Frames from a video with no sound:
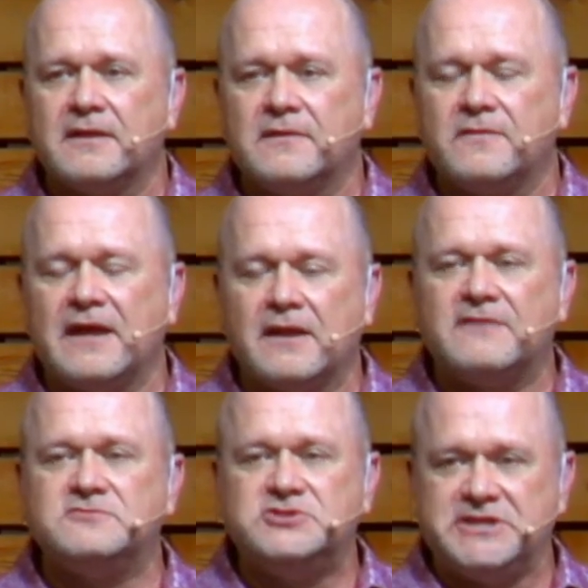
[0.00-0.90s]
They
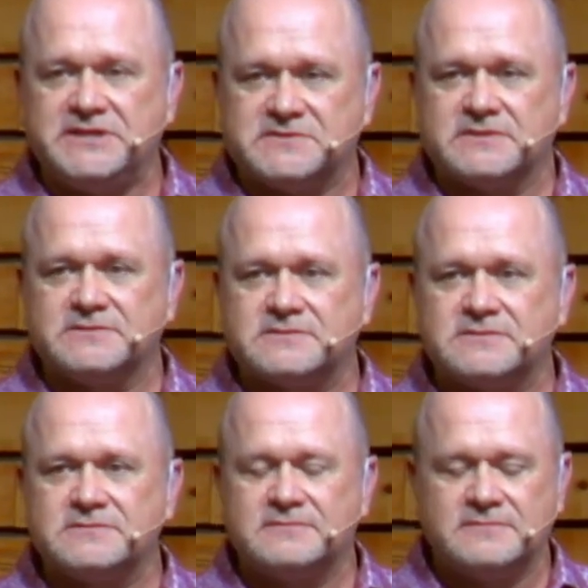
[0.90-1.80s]
loved
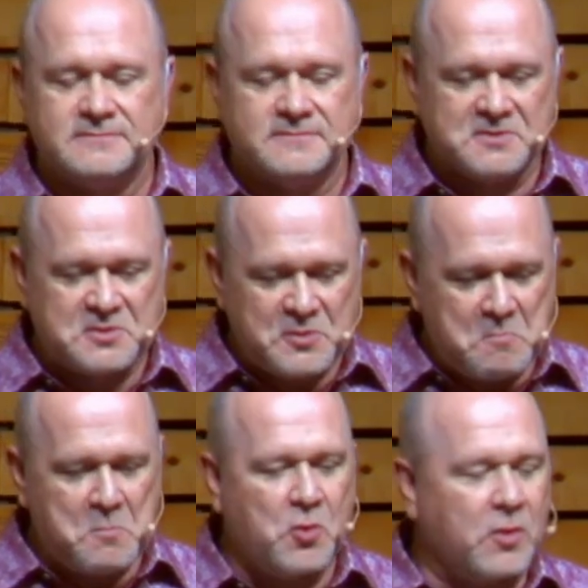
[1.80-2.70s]
Jesus
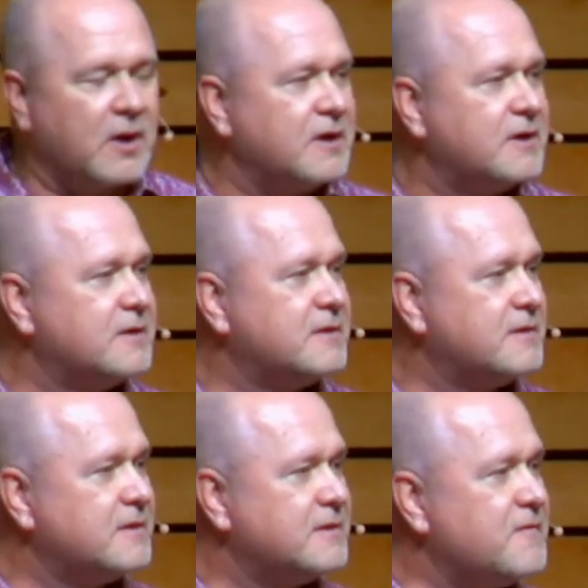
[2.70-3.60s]
more
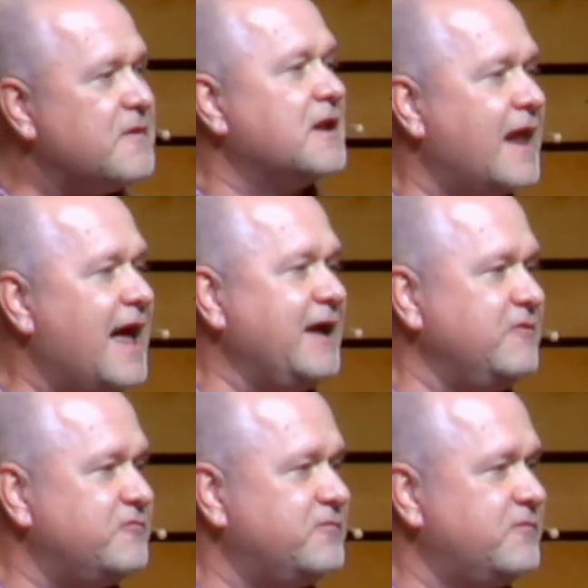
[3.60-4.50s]
than
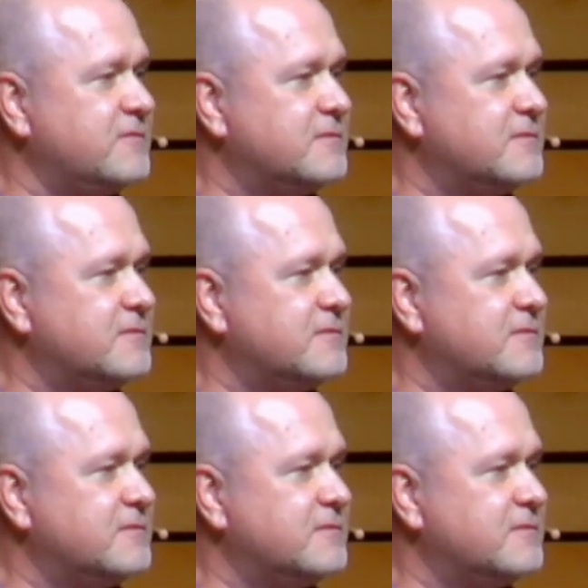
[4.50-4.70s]
life.